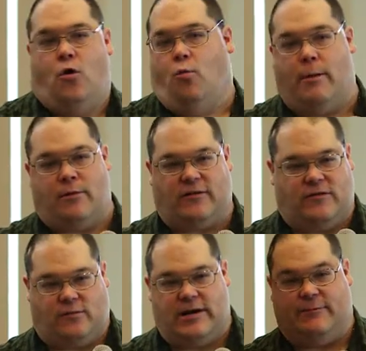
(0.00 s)
Web browsers
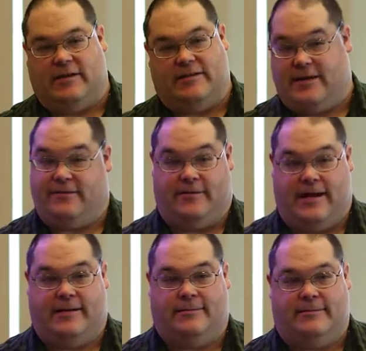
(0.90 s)
were never designed for
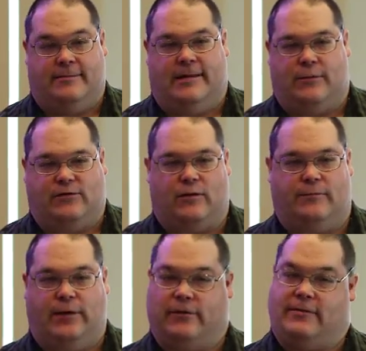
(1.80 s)
that. They were sort of
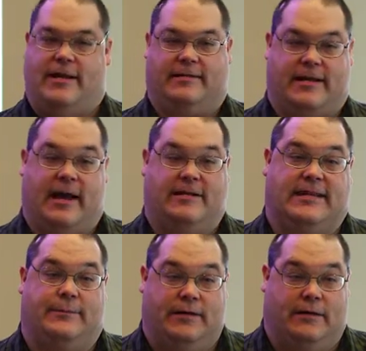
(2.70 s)
built around this
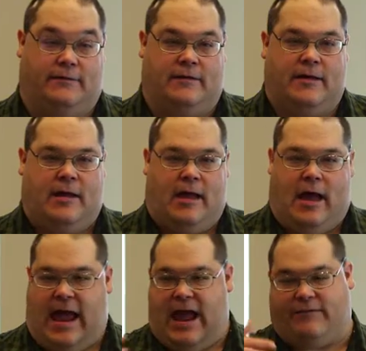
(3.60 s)
concept of,
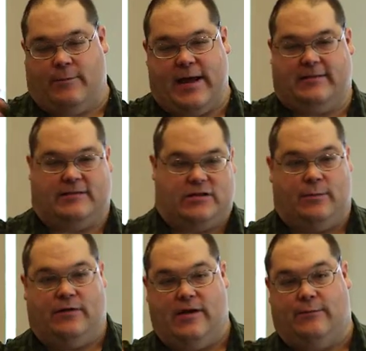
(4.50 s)
I have to go back to the
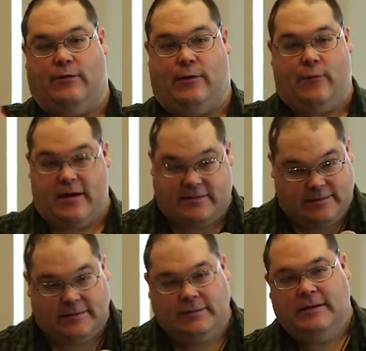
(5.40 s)
server for every
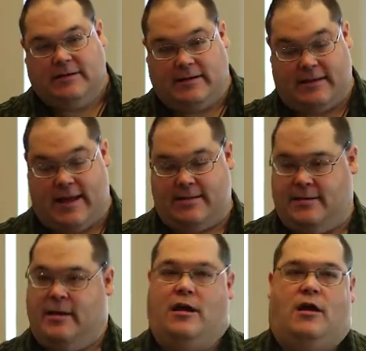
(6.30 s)
request, things like that.
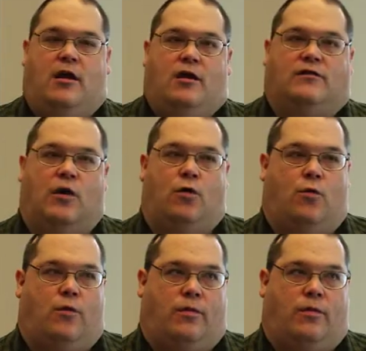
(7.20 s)
So